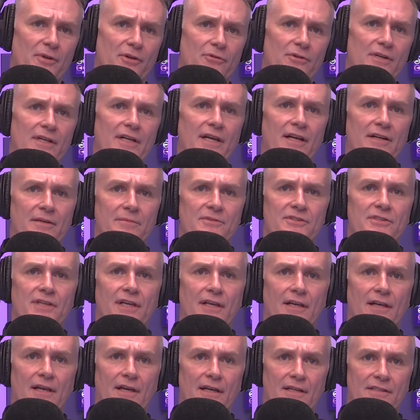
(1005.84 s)
I really heard him
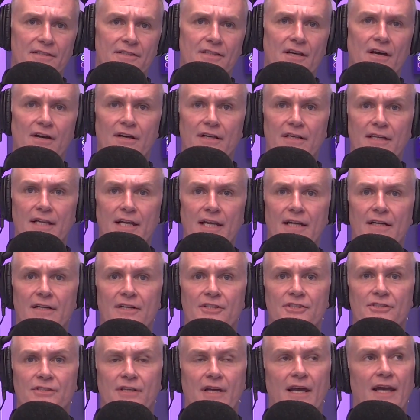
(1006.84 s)
singing a song in
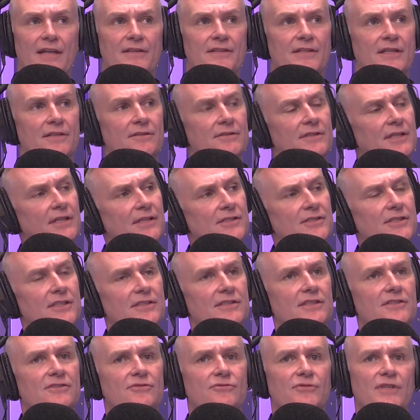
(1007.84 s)
English. And then you're thinking, geez,
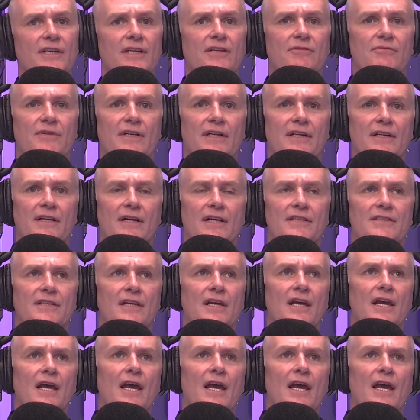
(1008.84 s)
this is really, really nice.